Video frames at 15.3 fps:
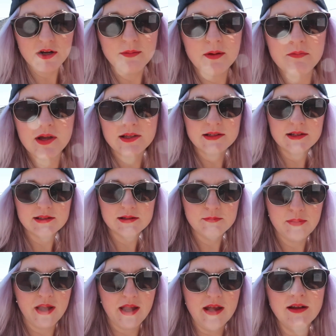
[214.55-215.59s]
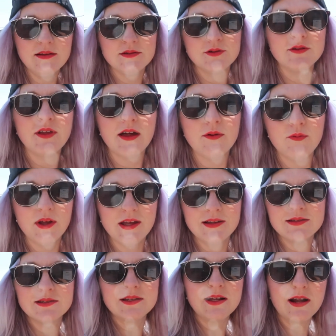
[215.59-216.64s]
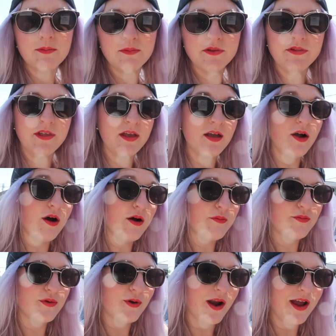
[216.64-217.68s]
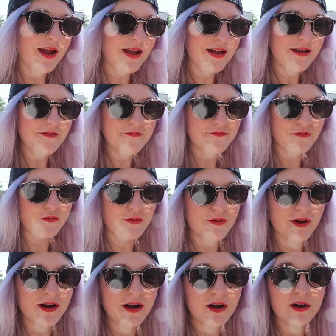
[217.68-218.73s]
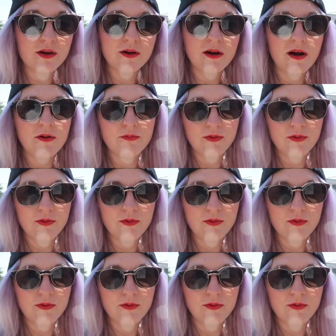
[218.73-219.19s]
gonna be mixing some paints so that we can set up the ombre for her